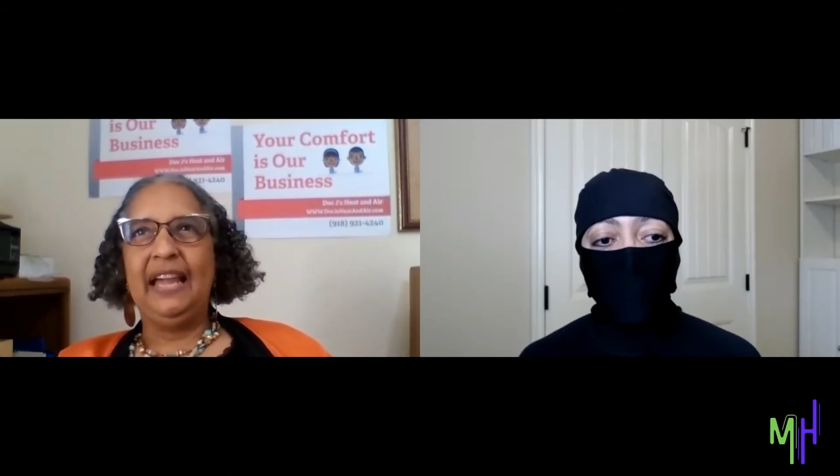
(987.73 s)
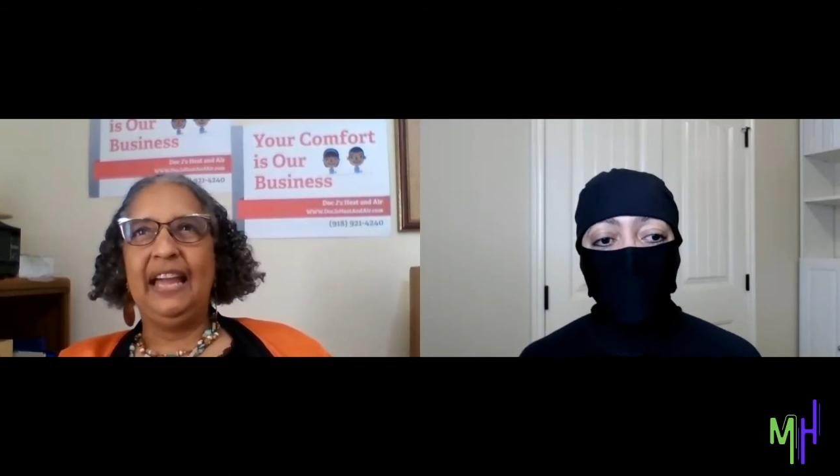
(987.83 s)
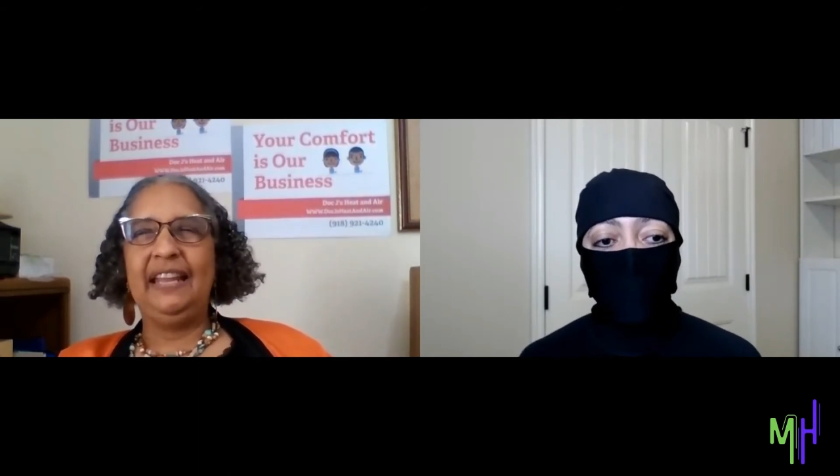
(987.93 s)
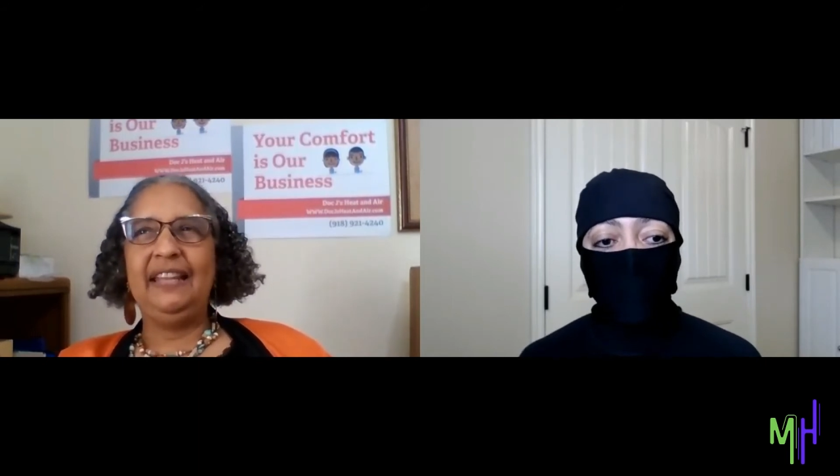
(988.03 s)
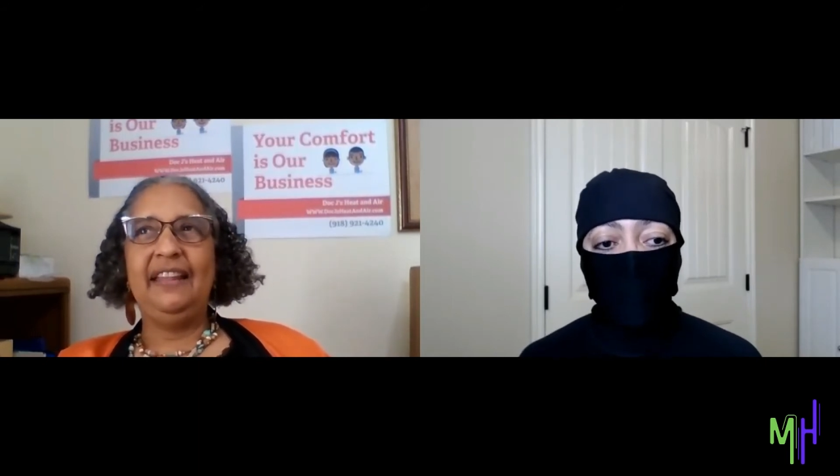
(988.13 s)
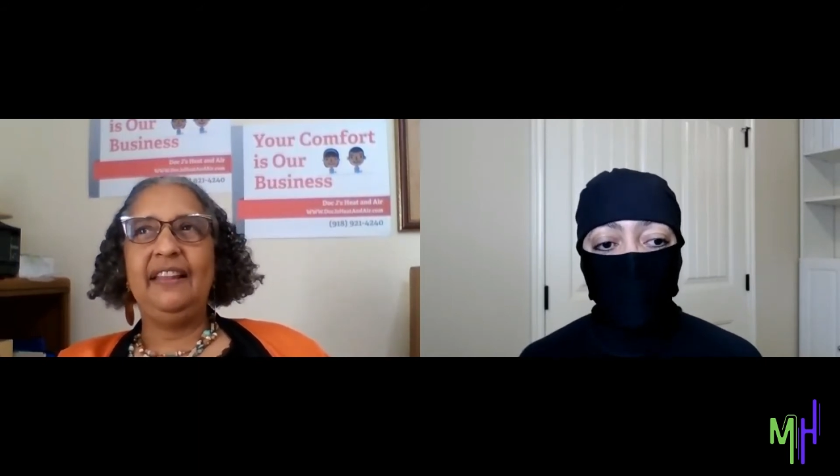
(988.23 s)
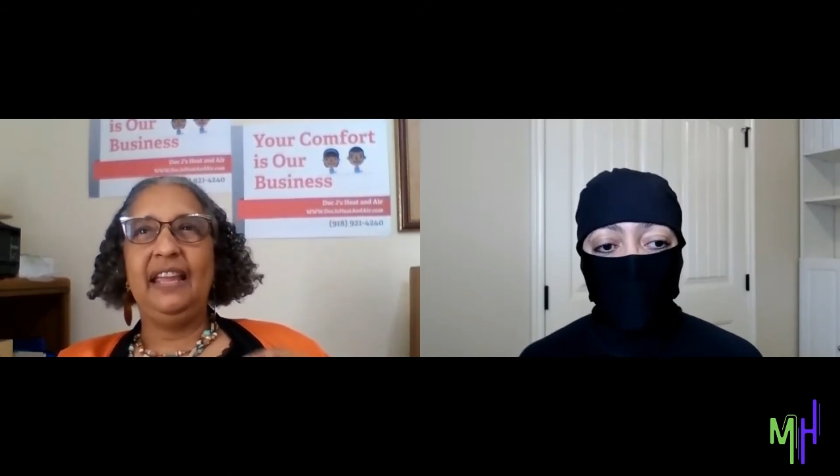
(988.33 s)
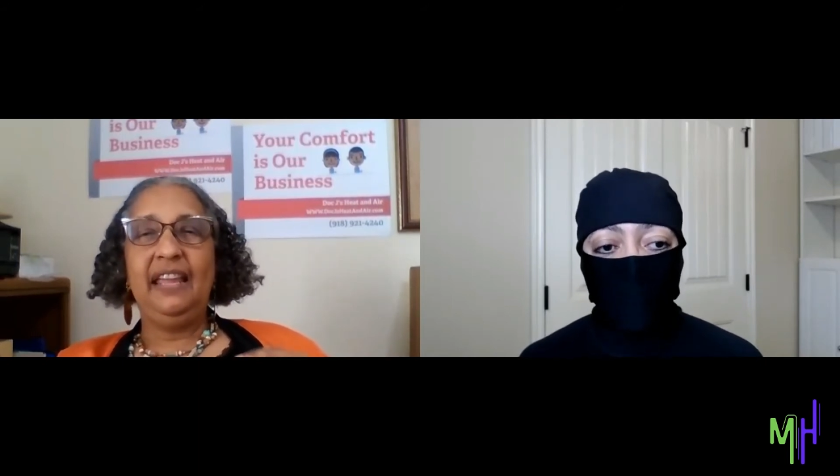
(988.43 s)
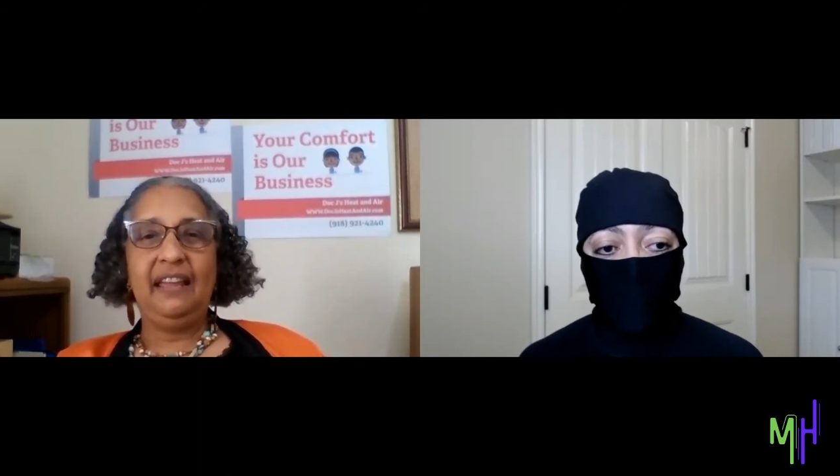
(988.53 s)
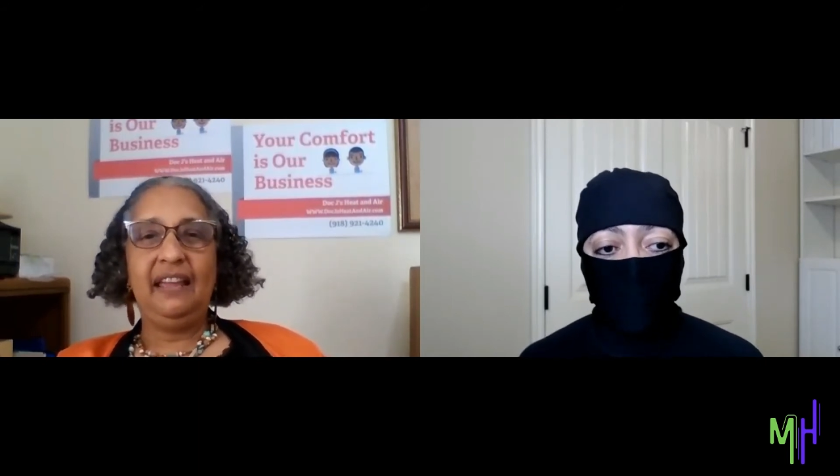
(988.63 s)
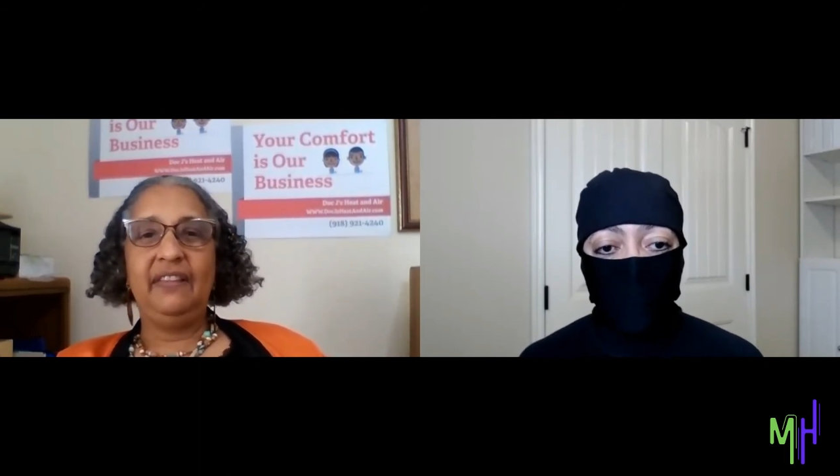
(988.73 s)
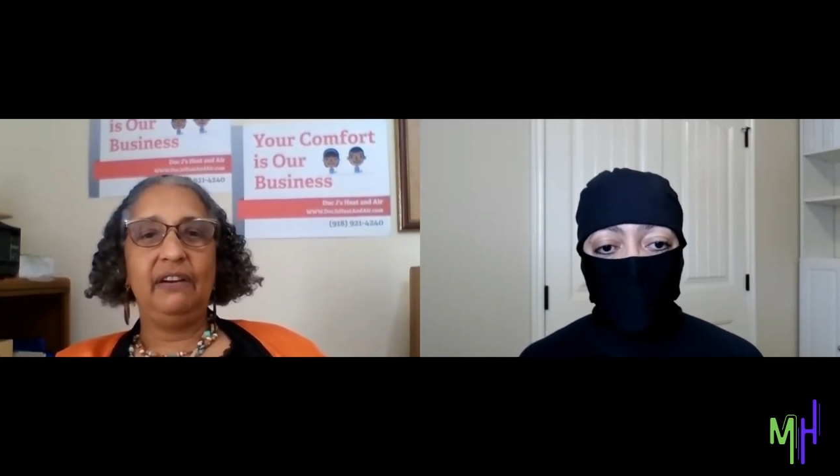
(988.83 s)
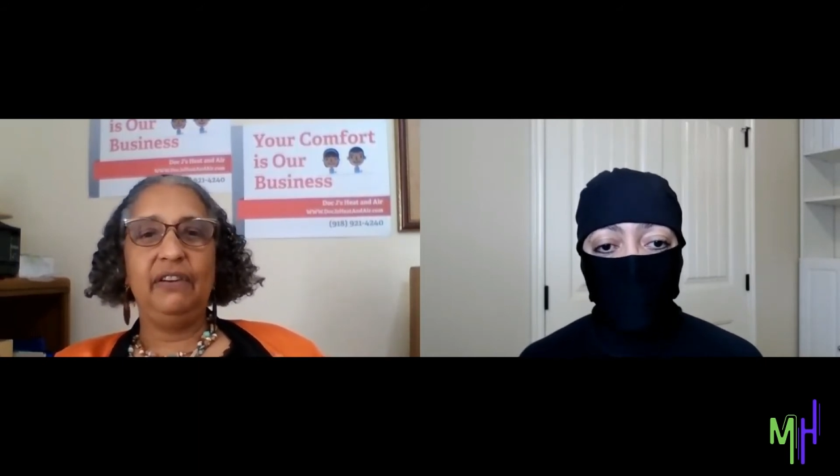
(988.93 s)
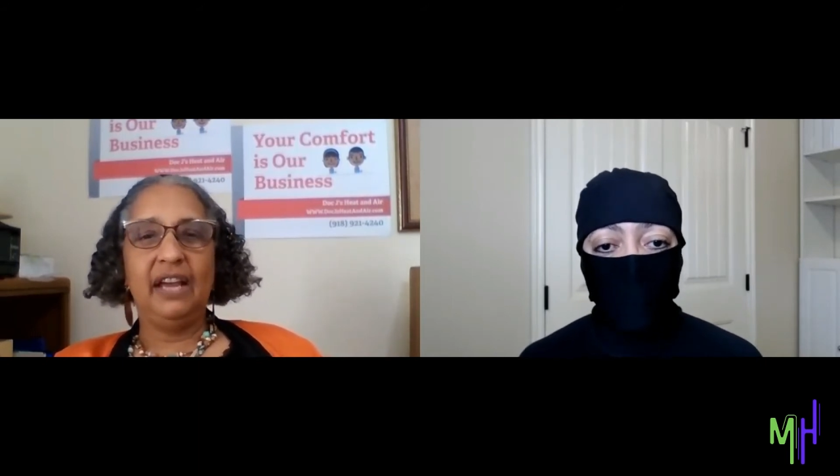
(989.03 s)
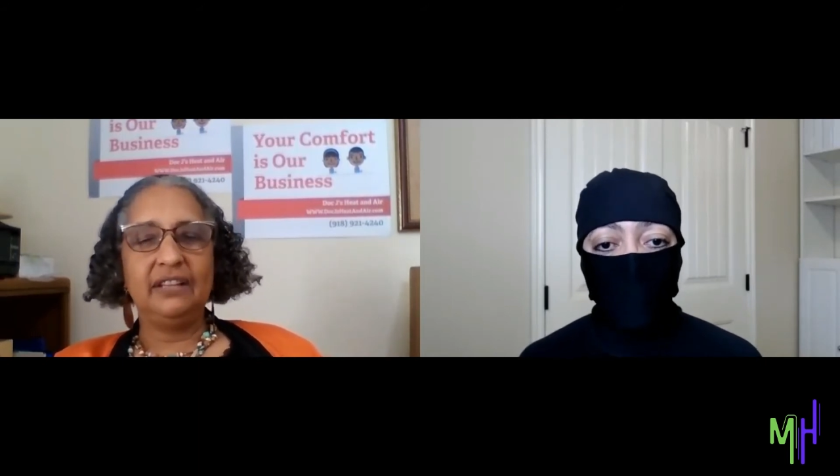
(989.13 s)
and and and
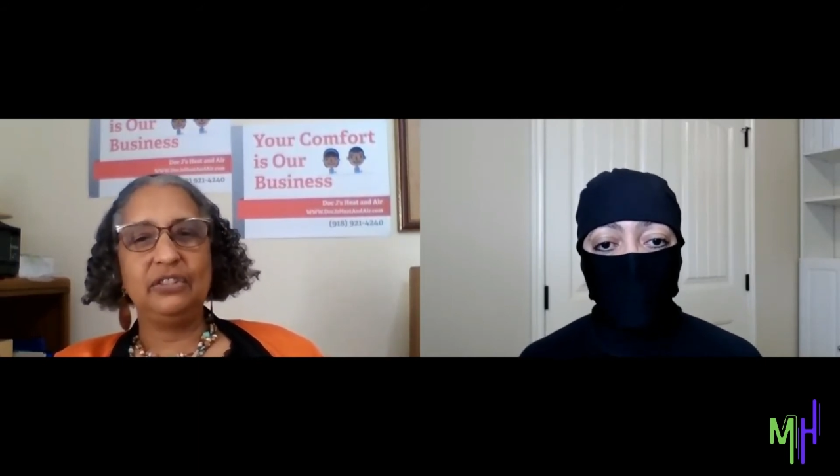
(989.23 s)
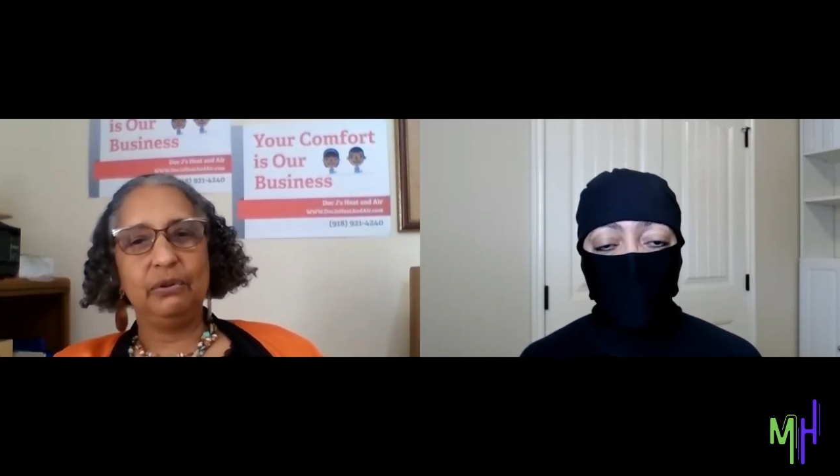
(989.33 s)
they're not